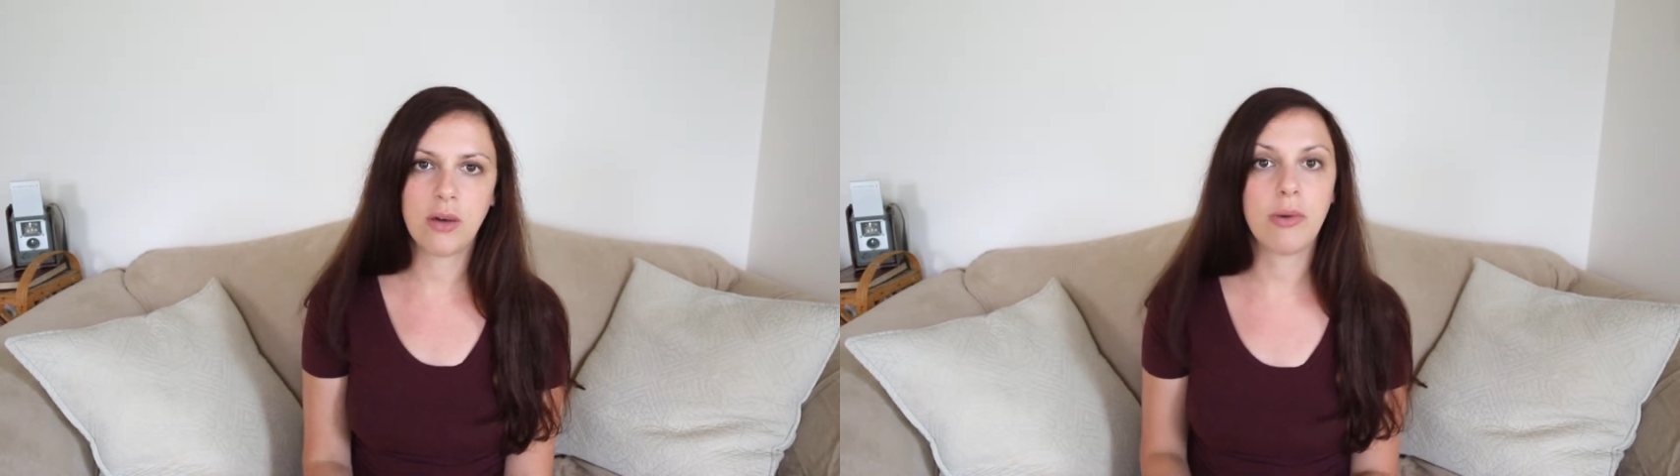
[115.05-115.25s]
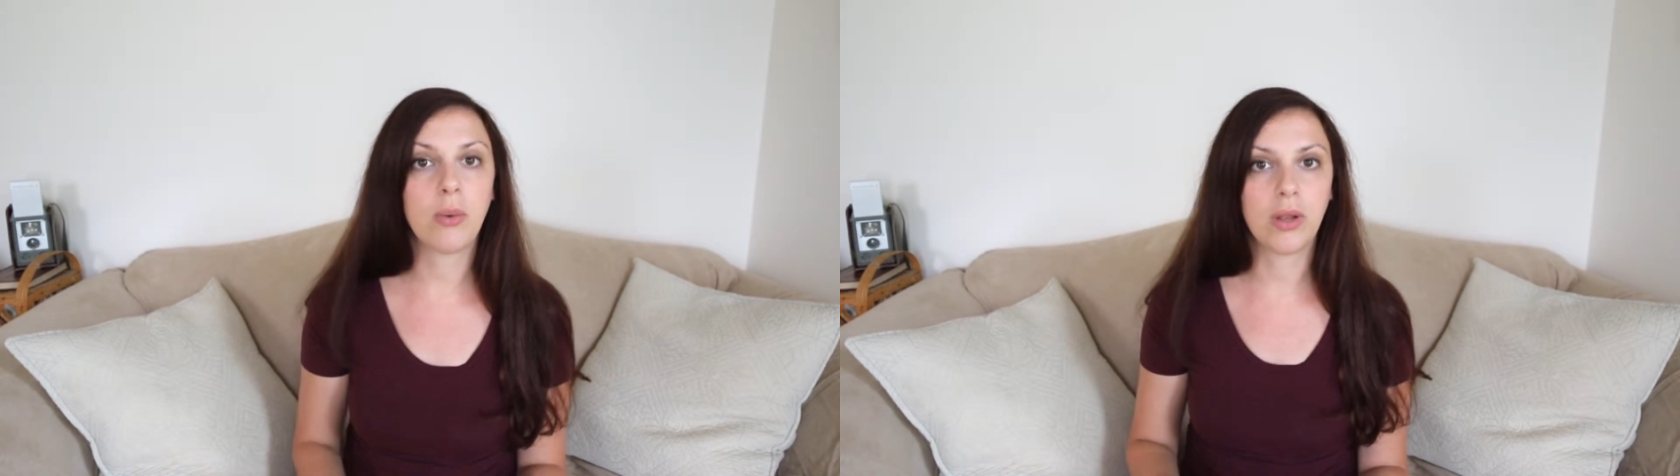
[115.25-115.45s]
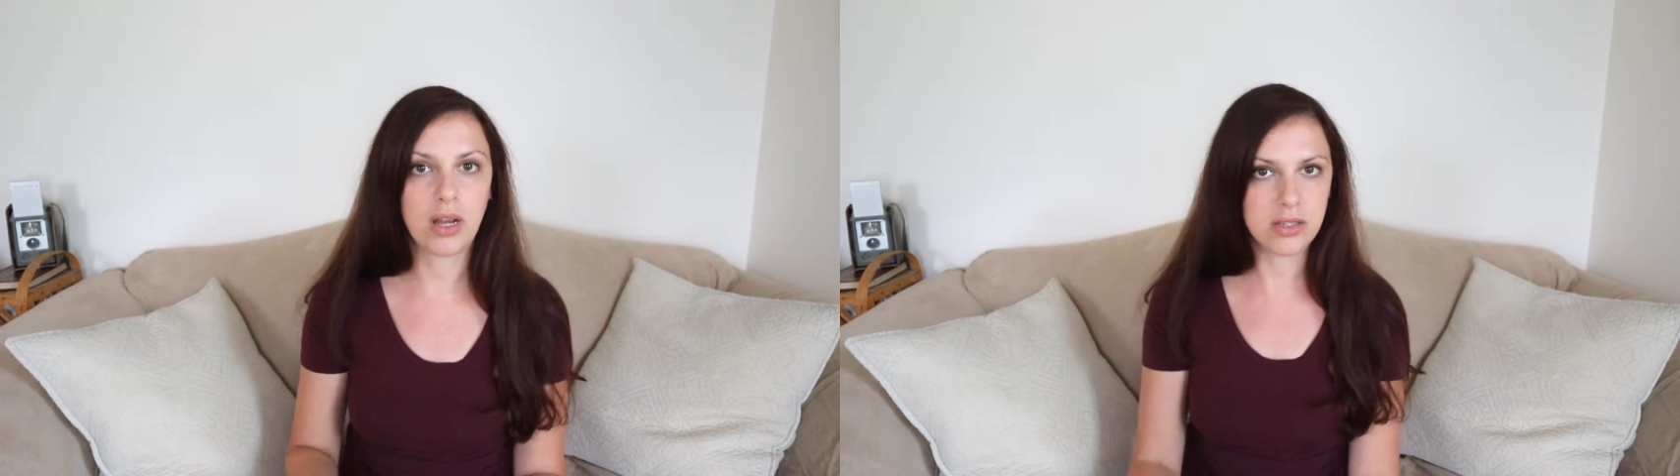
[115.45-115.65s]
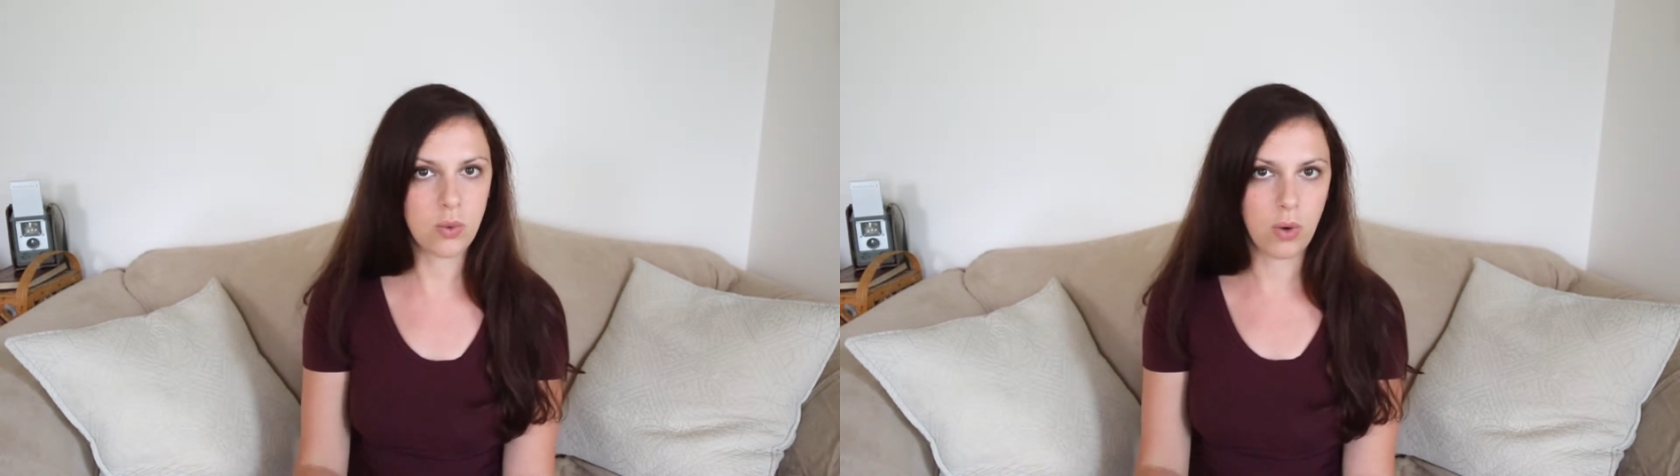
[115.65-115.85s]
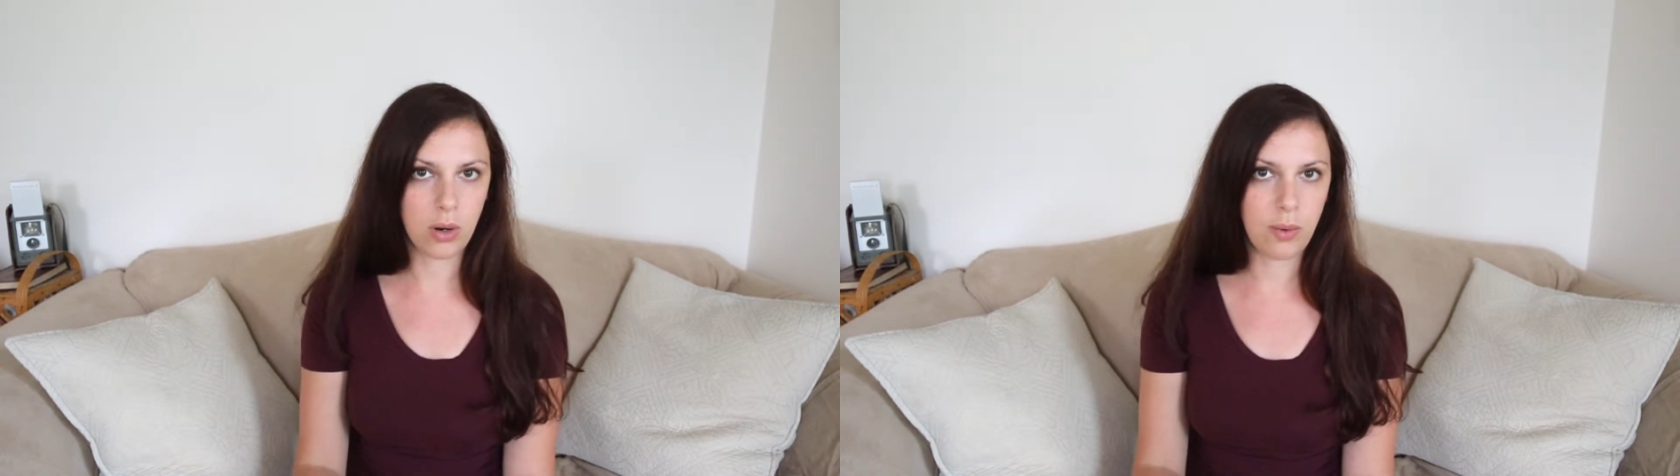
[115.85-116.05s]
but will
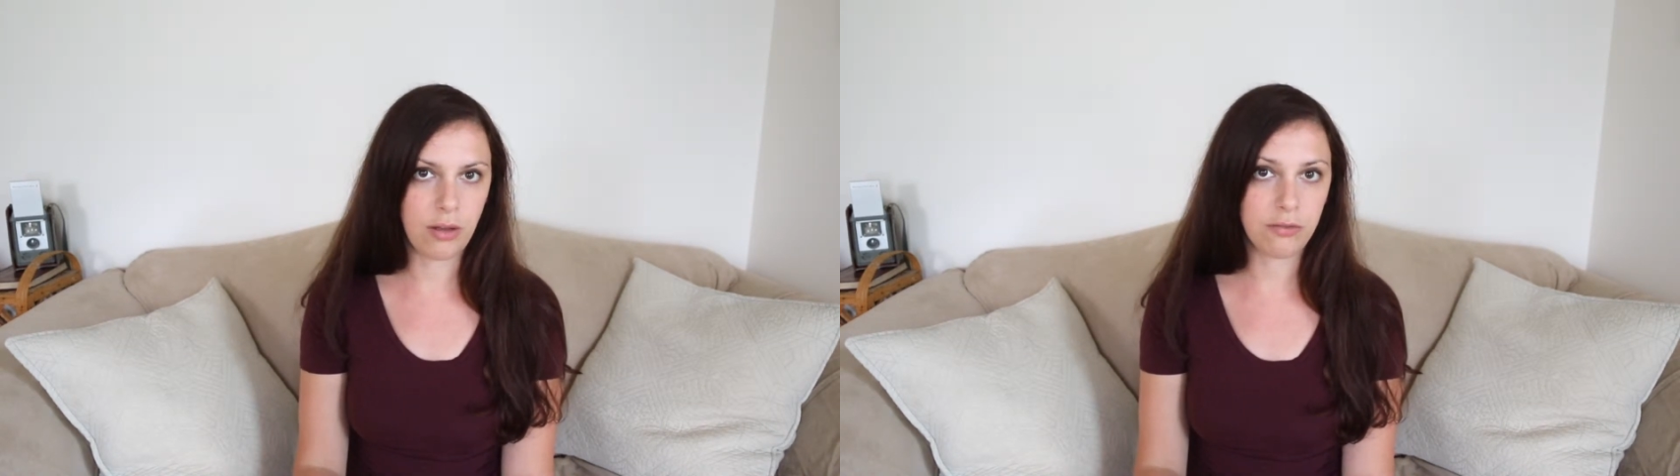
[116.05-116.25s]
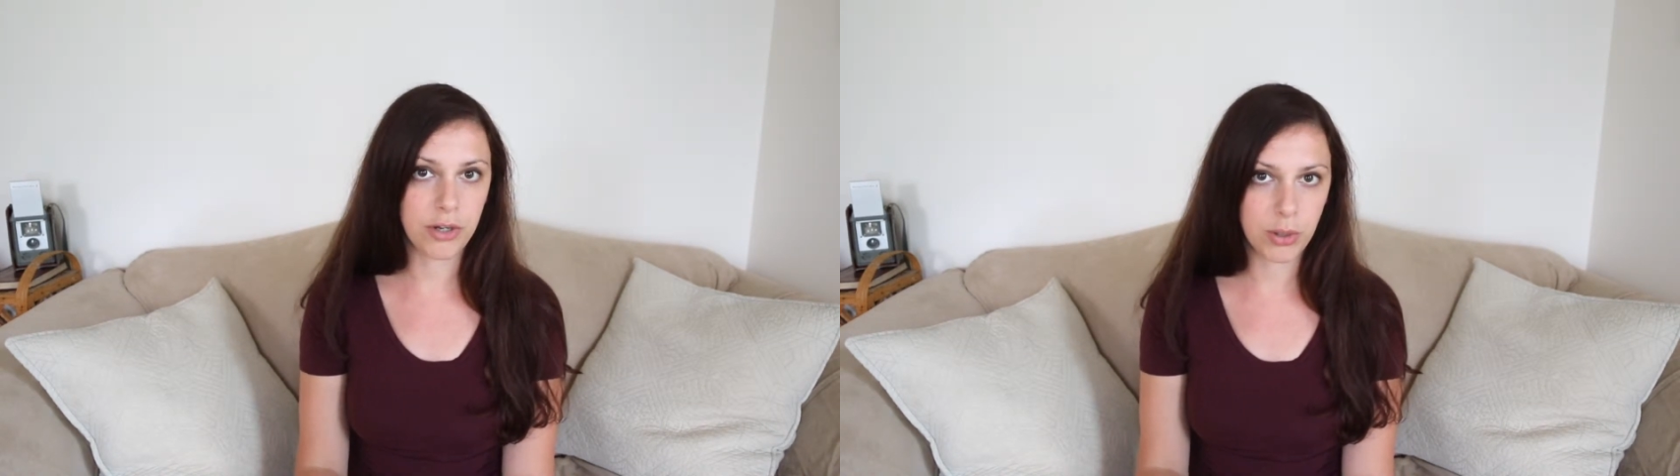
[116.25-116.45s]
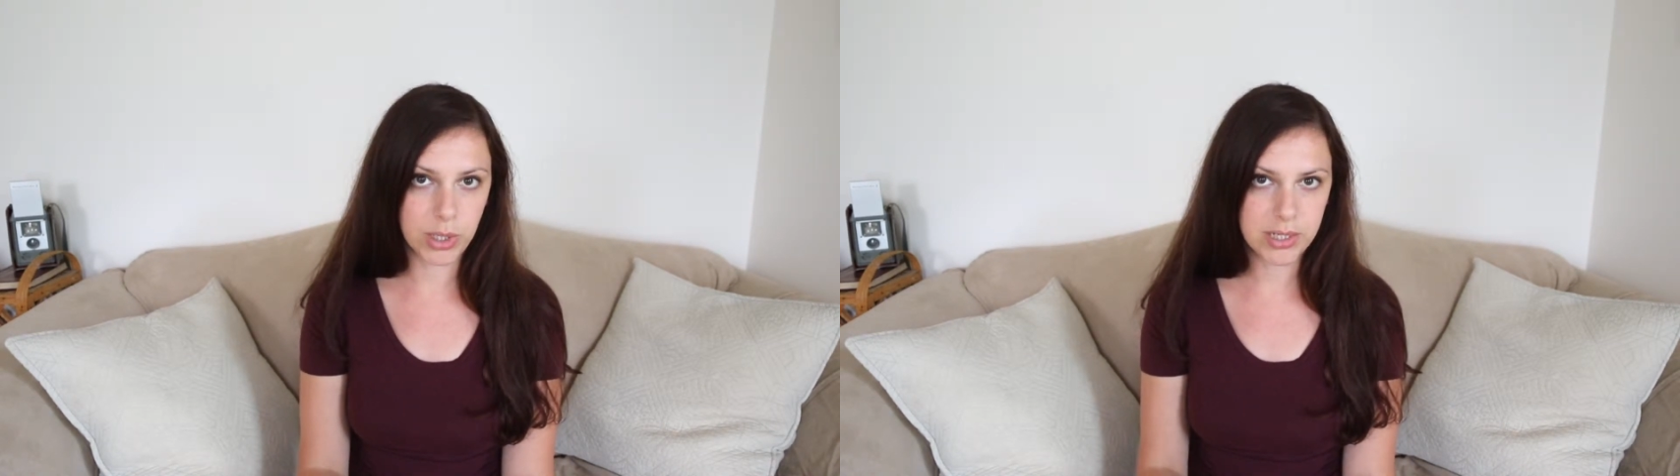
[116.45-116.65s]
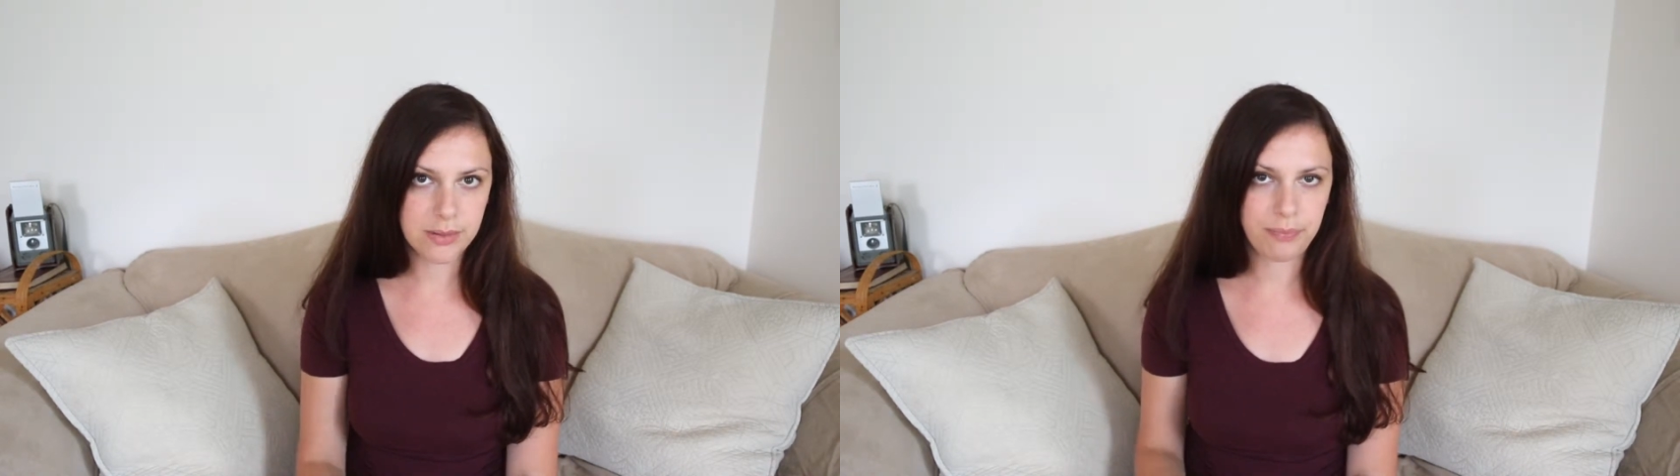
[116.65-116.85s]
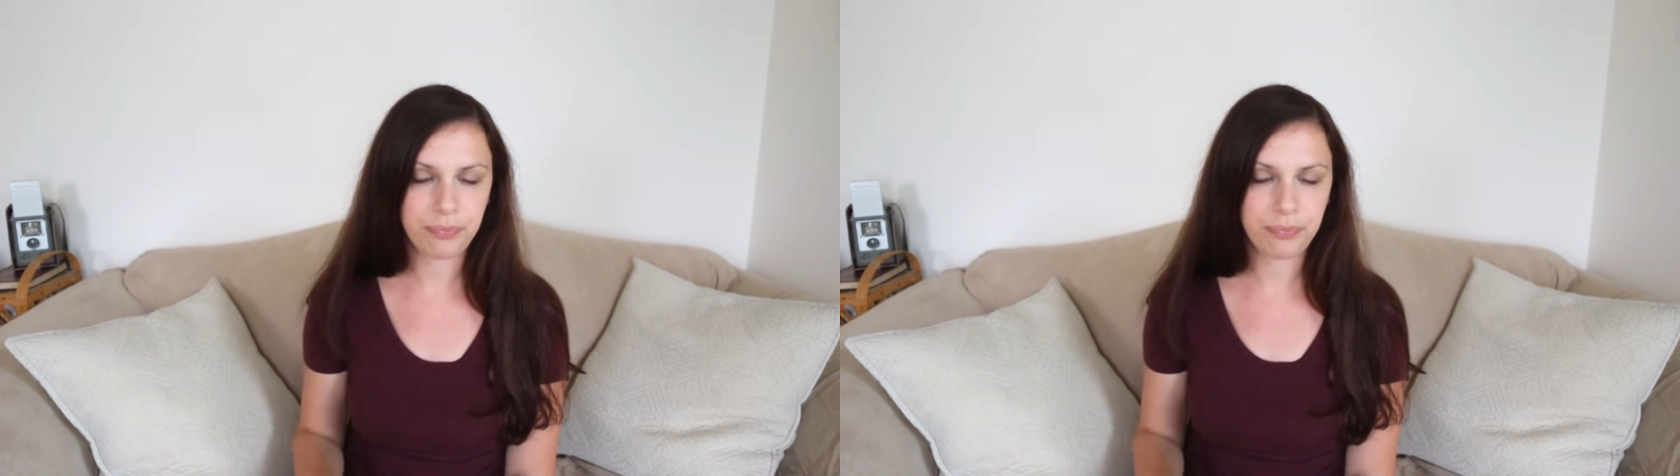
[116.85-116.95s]
also work well for yours.